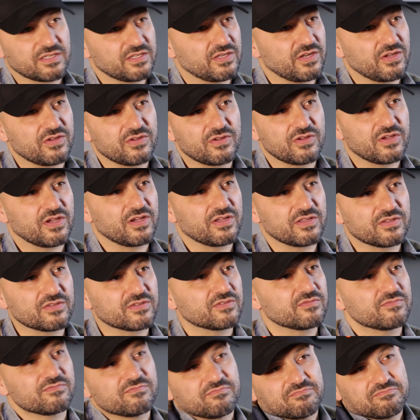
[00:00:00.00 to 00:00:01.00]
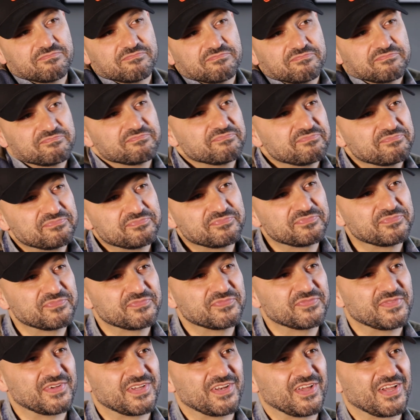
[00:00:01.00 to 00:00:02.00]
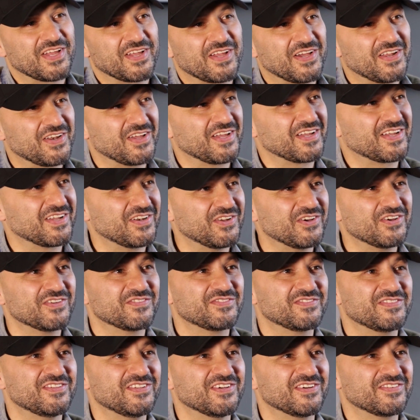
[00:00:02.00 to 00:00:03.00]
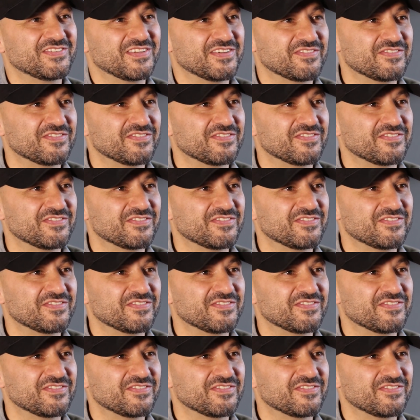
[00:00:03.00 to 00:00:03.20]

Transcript: you know, I like I like a lot of lot of